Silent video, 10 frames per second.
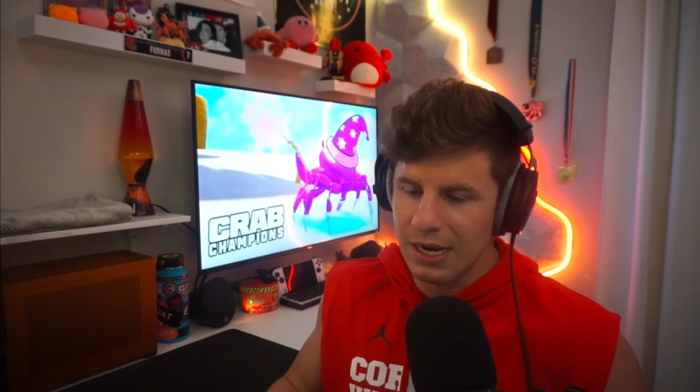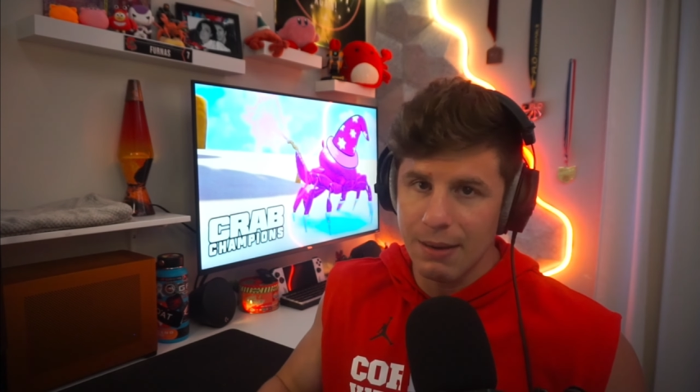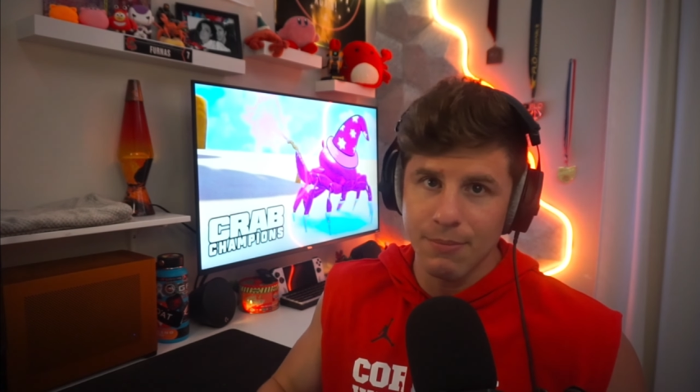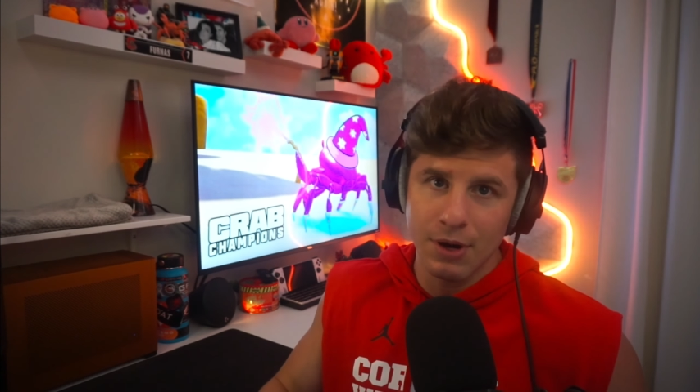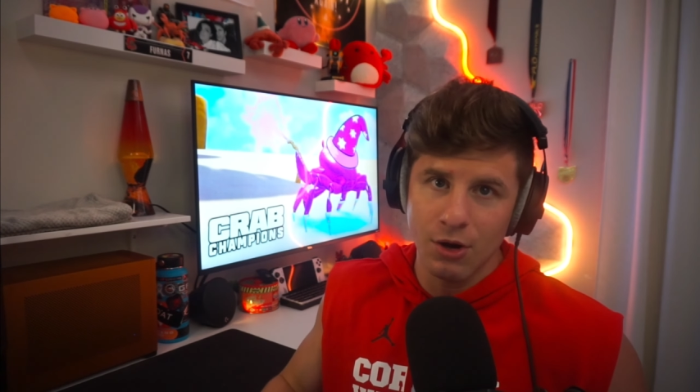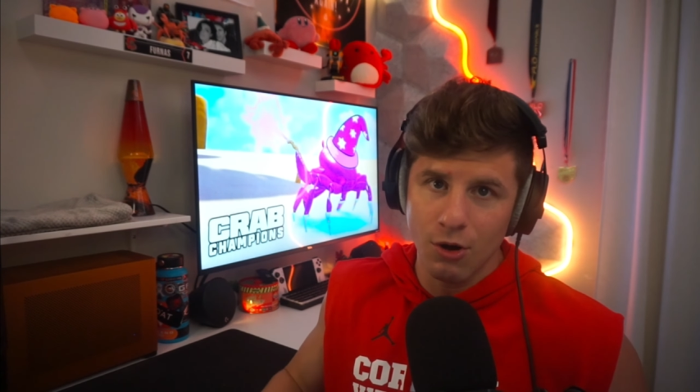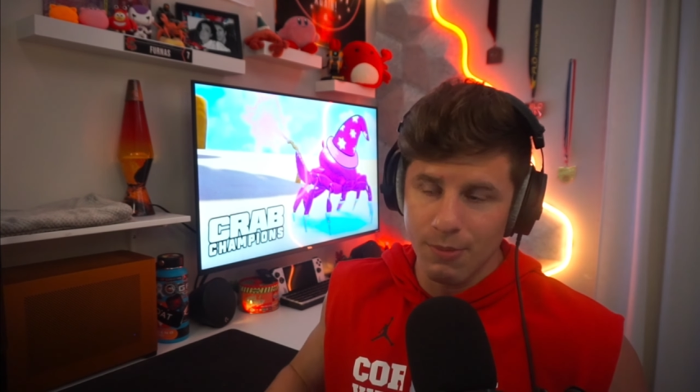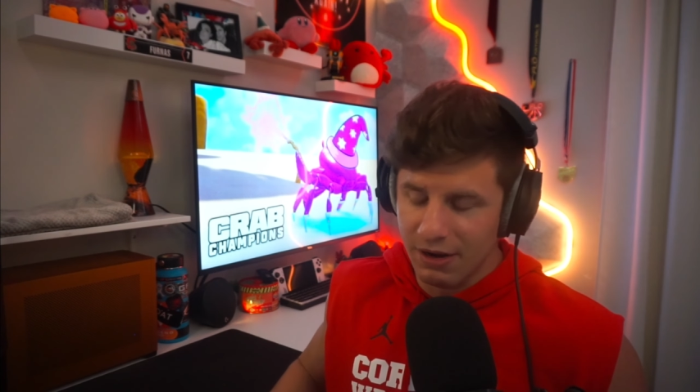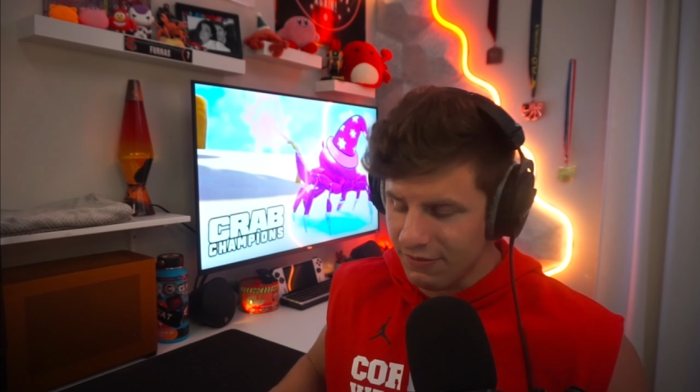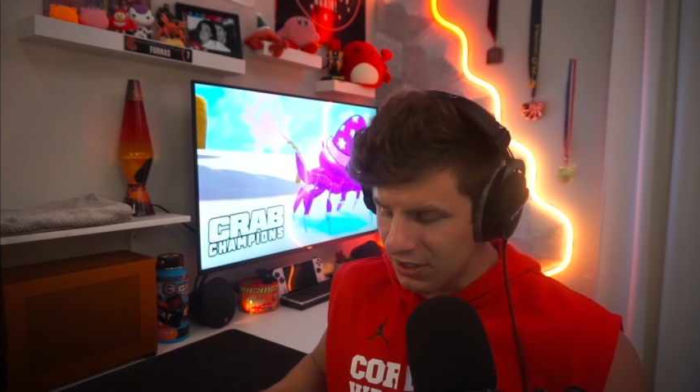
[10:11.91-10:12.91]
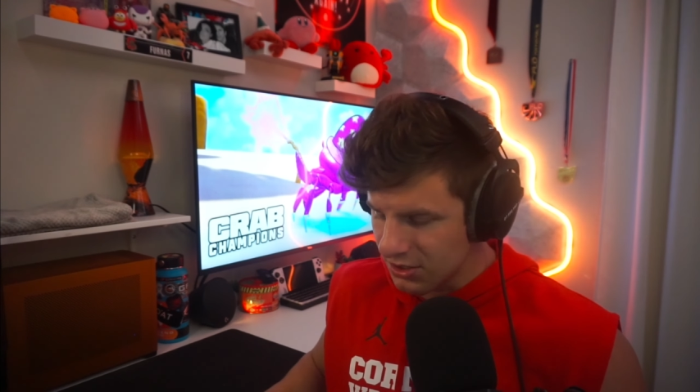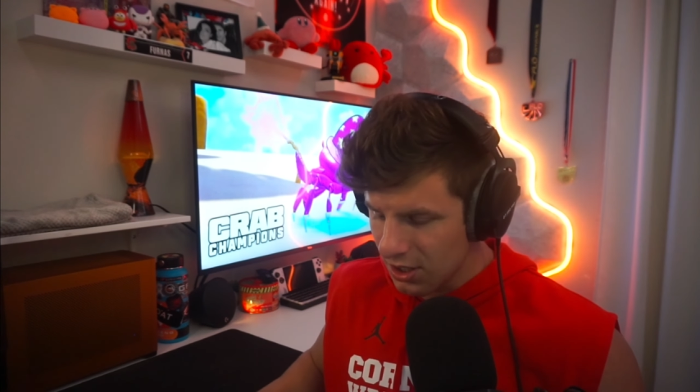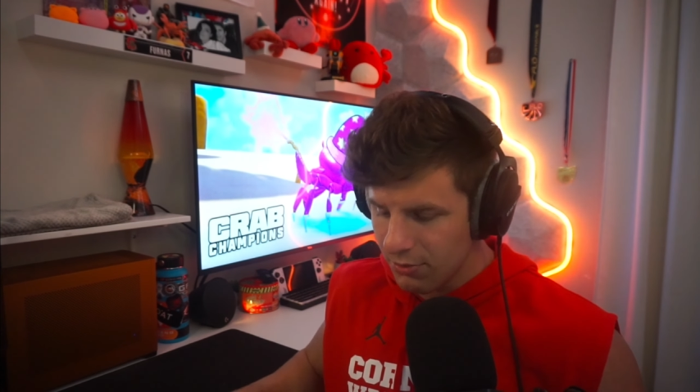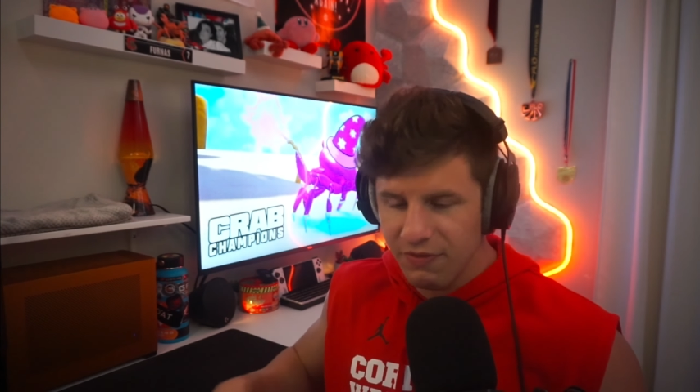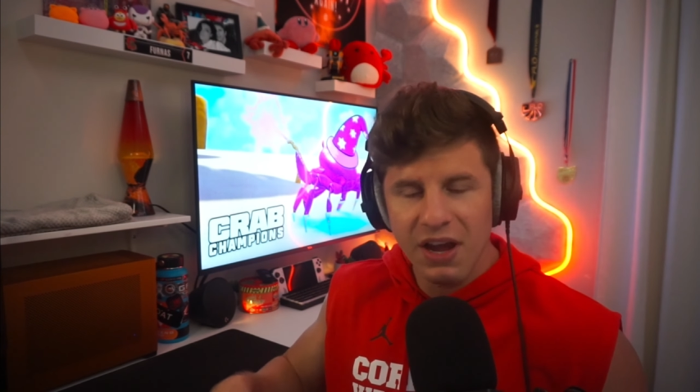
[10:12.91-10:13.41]
Nightmare, all modifiers
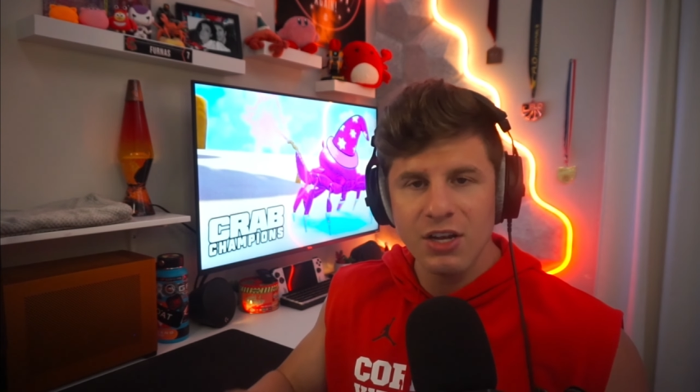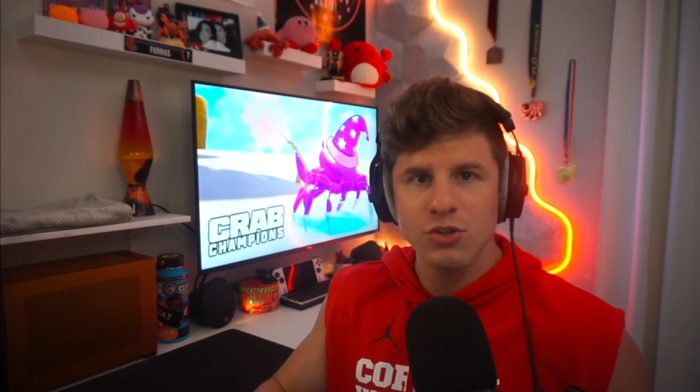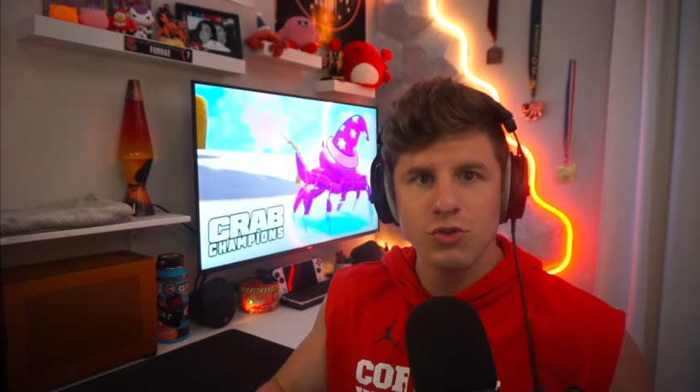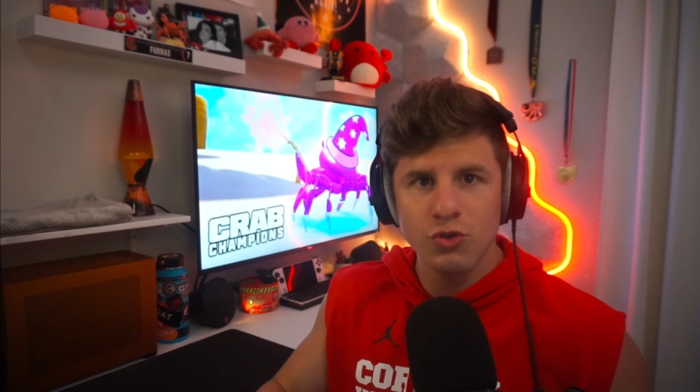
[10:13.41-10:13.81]
on. We've got